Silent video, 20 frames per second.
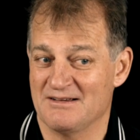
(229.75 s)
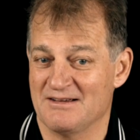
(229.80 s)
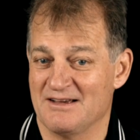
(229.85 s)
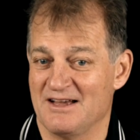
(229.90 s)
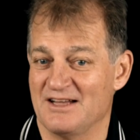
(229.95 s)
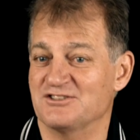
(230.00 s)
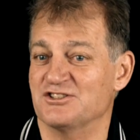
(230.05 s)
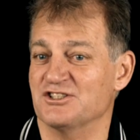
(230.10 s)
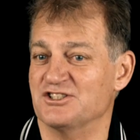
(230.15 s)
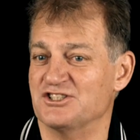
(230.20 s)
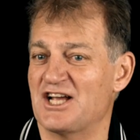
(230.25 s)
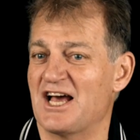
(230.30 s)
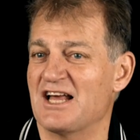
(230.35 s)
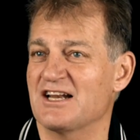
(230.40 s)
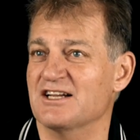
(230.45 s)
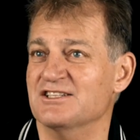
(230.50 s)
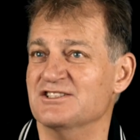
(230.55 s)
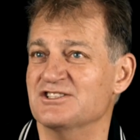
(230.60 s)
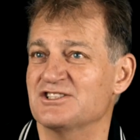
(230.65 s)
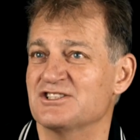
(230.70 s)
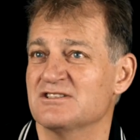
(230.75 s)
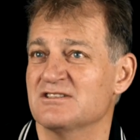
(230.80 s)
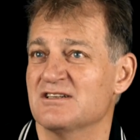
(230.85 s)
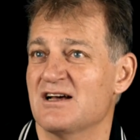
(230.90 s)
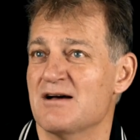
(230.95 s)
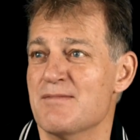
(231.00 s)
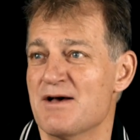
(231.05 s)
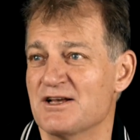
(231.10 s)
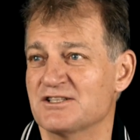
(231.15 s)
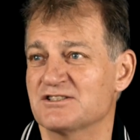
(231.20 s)
it's a challenge,
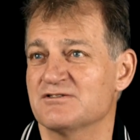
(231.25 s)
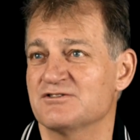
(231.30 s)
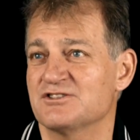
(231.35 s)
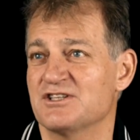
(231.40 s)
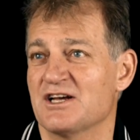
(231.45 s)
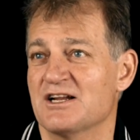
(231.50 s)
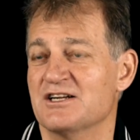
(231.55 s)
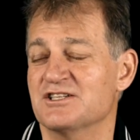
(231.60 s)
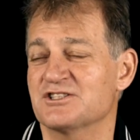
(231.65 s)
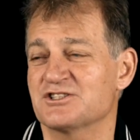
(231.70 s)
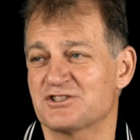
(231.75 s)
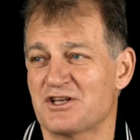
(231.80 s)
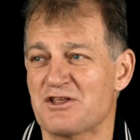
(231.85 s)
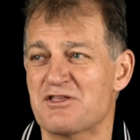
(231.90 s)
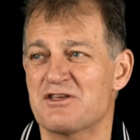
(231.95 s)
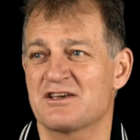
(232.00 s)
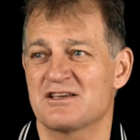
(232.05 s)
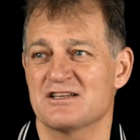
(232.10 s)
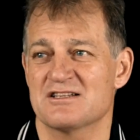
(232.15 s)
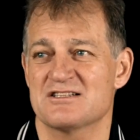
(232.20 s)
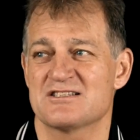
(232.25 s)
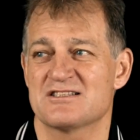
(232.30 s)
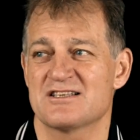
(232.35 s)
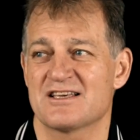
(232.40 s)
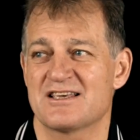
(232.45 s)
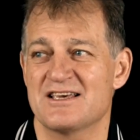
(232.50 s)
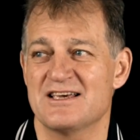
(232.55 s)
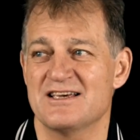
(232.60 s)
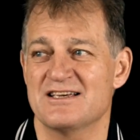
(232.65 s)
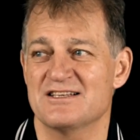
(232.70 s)
a massive challenge, because I think it's the
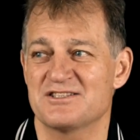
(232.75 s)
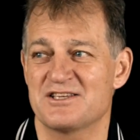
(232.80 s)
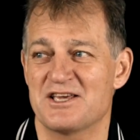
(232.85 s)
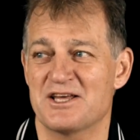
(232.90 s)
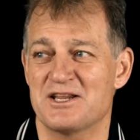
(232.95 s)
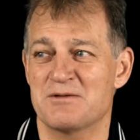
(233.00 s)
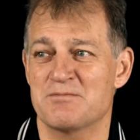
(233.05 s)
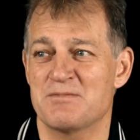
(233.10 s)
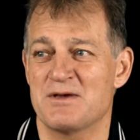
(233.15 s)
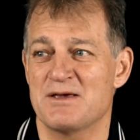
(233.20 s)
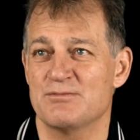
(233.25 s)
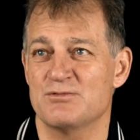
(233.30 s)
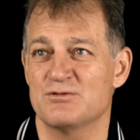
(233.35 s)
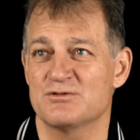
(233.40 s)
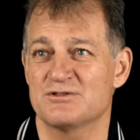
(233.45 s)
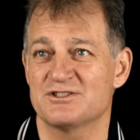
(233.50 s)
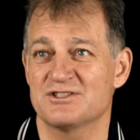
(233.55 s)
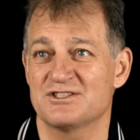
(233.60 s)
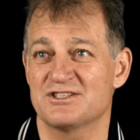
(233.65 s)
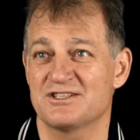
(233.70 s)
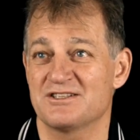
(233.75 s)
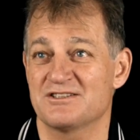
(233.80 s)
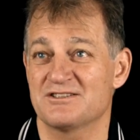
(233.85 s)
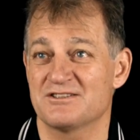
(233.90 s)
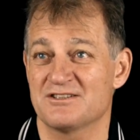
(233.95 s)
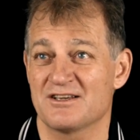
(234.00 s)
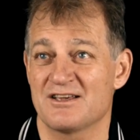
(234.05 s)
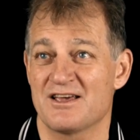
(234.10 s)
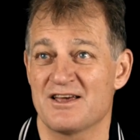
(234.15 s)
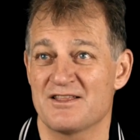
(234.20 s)
key is getting people
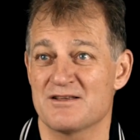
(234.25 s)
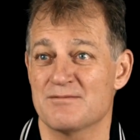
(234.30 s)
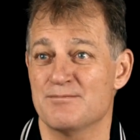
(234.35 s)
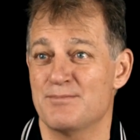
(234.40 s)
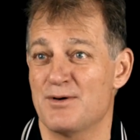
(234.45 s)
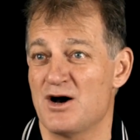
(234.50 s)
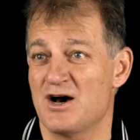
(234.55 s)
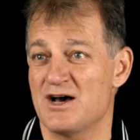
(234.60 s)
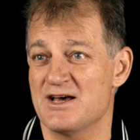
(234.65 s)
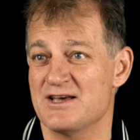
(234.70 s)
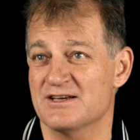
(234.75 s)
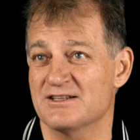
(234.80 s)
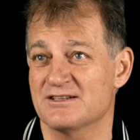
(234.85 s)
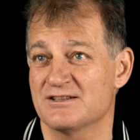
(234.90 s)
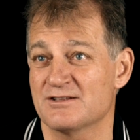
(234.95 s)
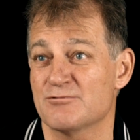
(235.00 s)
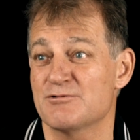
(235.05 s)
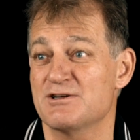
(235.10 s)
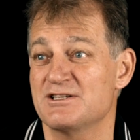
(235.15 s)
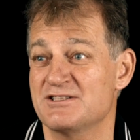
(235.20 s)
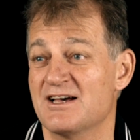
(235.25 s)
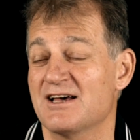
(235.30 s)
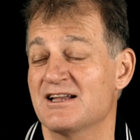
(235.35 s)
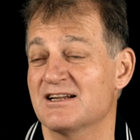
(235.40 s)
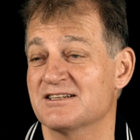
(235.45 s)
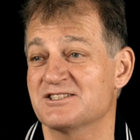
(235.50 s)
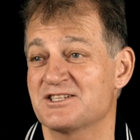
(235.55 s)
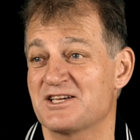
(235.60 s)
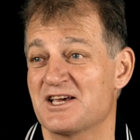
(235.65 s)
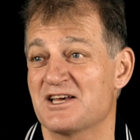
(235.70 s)
to get the buy-in, the
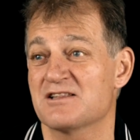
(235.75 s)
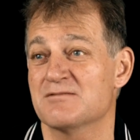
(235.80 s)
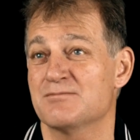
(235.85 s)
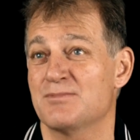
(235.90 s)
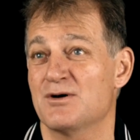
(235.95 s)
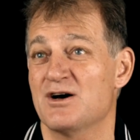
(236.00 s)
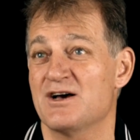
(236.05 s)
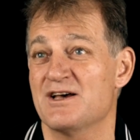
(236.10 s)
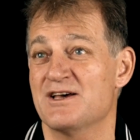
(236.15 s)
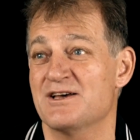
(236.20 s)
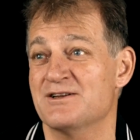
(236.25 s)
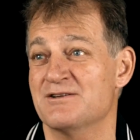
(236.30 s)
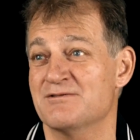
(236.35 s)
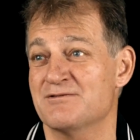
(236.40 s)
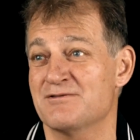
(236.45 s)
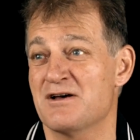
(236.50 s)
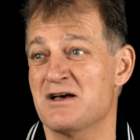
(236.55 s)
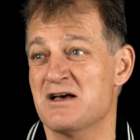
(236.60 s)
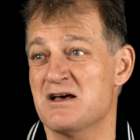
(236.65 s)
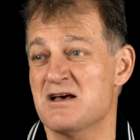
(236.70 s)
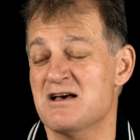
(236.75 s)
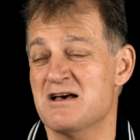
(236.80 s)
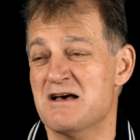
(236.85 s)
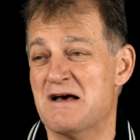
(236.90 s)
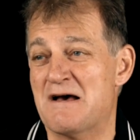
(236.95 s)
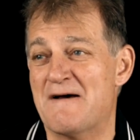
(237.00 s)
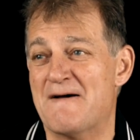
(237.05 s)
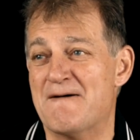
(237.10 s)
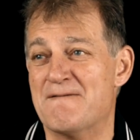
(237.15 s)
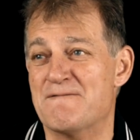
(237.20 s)
retailer to get the buy-in of
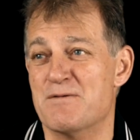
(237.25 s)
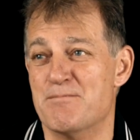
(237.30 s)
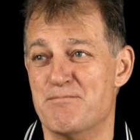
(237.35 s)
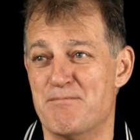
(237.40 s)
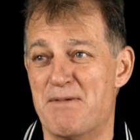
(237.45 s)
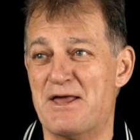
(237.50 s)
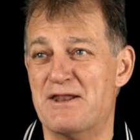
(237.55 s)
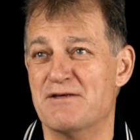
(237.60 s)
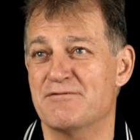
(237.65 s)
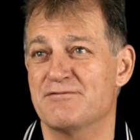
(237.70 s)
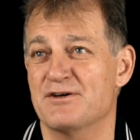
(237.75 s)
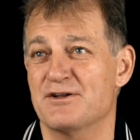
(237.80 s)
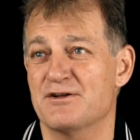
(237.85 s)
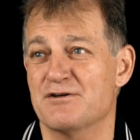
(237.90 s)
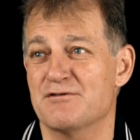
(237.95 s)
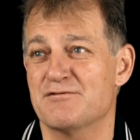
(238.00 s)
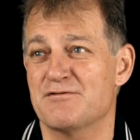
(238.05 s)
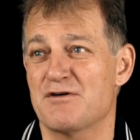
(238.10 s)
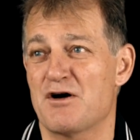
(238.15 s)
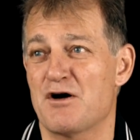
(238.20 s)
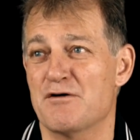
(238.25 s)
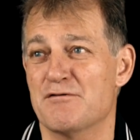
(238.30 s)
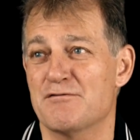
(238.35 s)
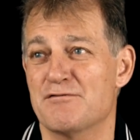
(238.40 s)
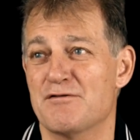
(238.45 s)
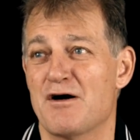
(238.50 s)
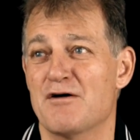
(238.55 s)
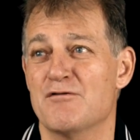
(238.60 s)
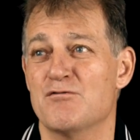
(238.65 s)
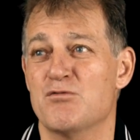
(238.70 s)
the benefit of
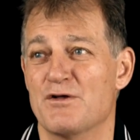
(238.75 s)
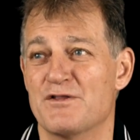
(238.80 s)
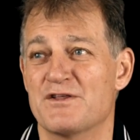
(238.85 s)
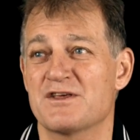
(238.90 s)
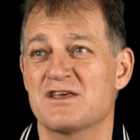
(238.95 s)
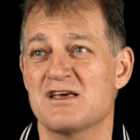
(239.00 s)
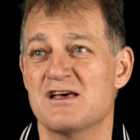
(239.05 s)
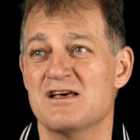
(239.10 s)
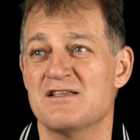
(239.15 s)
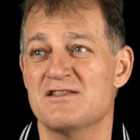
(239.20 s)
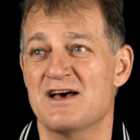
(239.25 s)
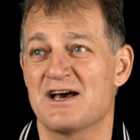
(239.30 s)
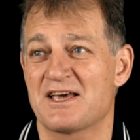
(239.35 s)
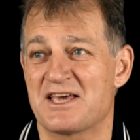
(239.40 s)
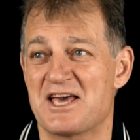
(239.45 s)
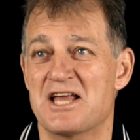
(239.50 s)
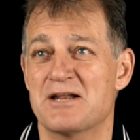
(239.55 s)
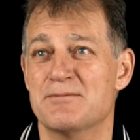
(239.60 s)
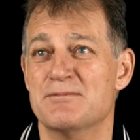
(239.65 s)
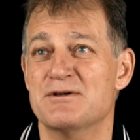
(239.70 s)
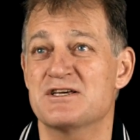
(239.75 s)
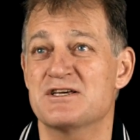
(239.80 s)
what the academy